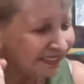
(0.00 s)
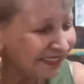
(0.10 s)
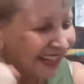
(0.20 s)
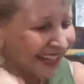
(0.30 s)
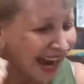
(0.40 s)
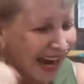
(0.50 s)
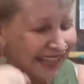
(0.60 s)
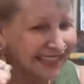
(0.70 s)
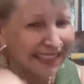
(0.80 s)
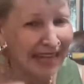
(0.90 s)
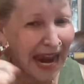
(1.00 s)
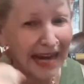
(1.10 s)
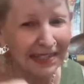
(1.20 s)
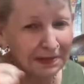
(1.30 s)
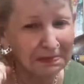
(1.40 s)
for God's
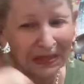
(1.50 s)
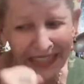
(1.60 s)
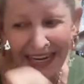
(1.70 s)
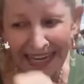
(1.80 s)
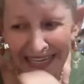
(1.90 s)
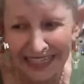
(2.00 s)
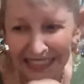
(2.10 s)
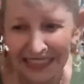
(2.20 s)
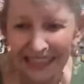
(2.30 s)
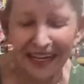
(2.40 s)
sakes, please,